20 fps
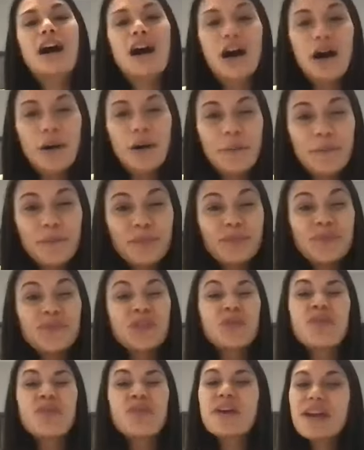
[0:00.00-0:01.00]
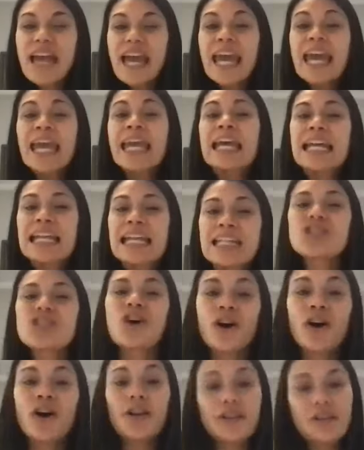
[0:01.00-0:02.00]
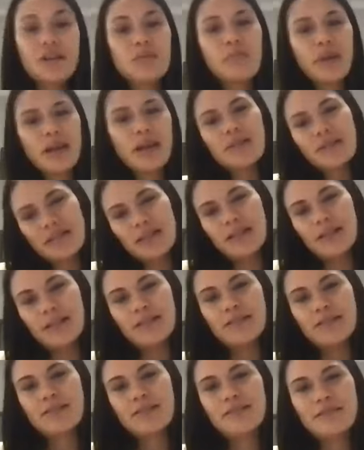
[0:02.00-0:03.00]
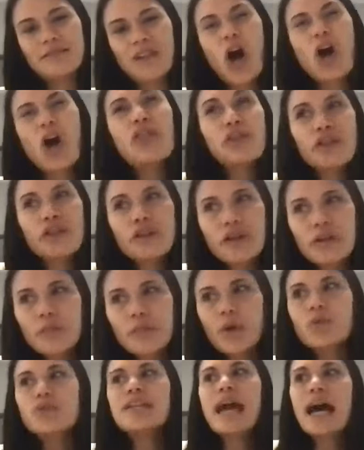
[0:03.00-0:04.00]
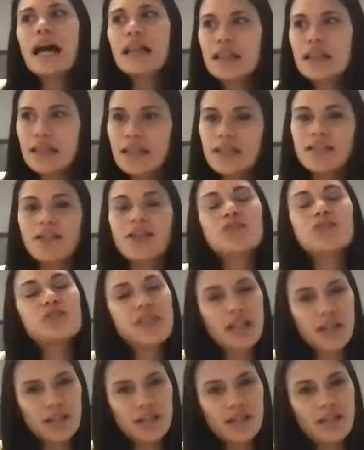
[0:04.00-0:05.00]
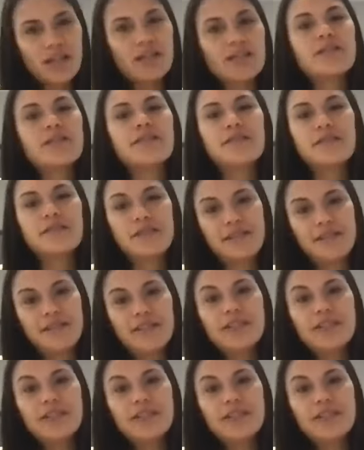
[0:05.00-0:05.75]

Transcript: so very hands-on compared to other modalities, other techniques.